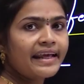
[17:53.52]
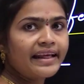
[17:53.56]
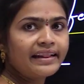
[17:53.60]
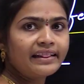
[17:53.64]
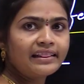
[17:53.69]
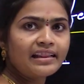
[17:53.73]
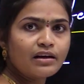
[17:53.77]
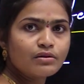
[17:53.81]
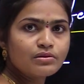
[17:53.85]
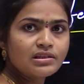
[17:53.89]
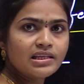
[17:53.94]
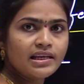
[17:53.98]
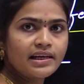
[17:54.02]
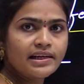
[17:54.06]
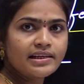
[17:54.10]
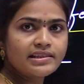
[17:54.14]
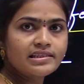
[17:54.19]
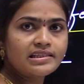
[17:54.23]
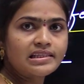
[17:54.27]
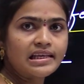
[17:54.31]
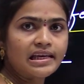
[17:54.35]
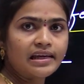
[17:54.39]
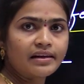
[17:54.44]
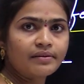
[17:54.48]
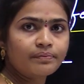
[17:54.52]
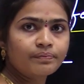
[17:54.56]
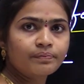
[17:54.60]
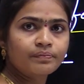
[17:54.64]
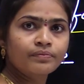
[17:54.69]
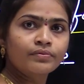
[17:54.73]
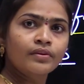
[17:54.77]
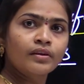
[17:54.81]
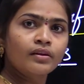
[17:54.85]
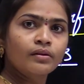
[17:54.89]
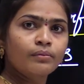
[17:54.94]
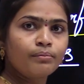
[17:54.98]
10000 is there
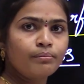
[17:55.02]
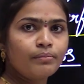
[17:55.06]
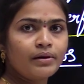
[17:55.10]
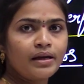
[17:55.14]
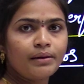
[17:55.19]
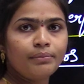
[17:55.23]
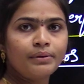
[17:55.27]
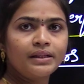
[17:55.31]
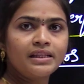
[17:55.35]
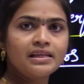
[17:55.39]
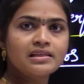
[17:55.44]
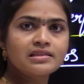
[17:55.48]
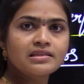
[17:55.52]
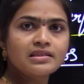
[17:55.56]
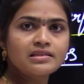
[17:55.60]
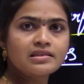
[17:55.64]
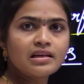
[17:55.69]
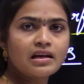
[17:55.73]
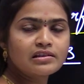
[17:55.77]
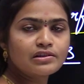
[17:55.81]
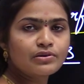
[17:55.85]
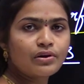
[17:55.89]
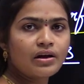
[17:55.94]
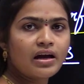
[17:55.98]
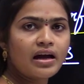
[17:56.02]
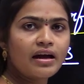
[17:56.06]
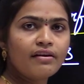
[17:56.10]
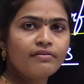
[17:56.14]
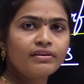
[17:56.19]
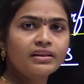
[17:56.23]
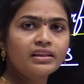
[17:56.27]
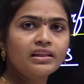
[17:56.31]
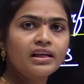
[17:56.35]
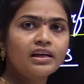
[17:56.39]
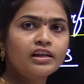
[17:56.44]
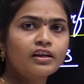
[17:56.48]
maybe this is also
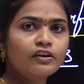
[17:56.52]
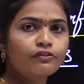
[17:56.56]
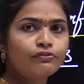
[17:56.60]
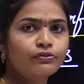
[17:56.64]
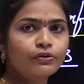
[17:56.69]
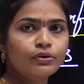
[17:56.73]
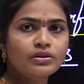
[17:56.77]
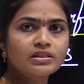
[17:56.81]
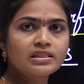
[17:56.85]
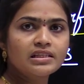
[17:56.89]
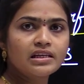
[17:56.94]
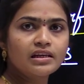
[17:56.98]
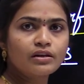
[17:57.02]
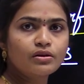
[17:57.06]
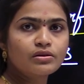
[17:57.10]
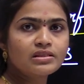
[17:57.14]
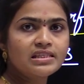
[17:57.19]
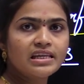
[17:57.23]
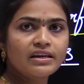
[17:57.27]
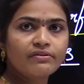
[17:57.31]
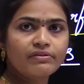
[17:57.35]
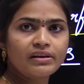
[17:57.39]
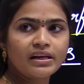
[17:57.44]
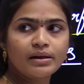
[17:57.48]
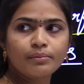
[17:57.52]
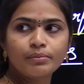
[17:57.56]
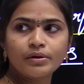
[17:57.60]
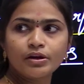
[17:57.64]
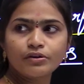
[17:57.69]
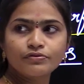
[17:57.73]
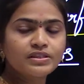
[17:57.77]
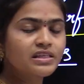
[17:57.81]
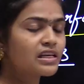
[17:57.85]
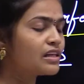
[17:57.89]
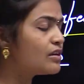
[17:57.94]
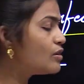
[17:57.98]
having that four zeros even number
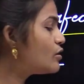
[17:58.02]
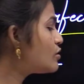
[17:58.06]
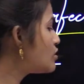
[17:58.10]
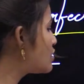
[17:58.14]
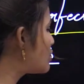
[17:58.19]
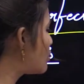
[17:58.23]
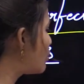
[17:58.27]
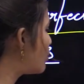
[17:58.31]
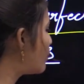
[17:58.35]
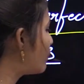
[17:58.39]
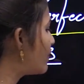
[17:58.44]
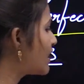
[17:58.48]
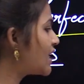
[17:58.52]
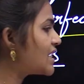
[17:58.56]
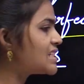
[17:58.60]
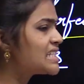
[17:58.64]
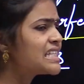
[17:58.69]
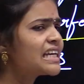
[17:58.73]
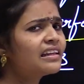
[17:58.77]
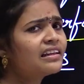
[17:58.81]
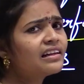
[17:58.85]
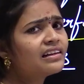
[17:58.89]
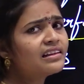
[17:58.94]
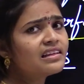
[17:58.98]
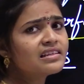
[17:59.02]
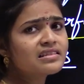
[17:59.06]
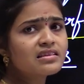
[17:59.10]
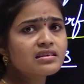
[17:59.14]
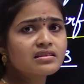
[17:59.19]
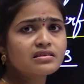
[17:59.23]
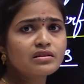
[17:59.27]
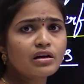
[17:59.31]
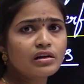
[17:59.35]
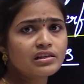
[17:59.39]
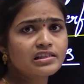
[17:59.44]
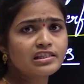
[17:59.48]
of zeros so we can say that this
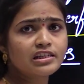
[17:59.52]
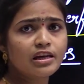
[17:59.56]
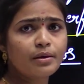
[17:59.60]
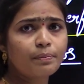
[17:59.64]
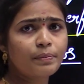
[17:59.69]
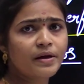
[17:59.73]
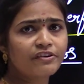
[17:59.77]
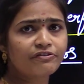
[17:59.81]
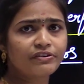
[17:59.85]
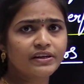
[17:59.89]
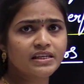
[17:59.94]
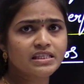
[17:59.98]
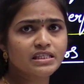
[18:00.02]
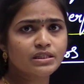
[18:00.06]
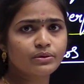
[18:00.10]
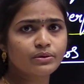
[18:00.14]
is also a perfect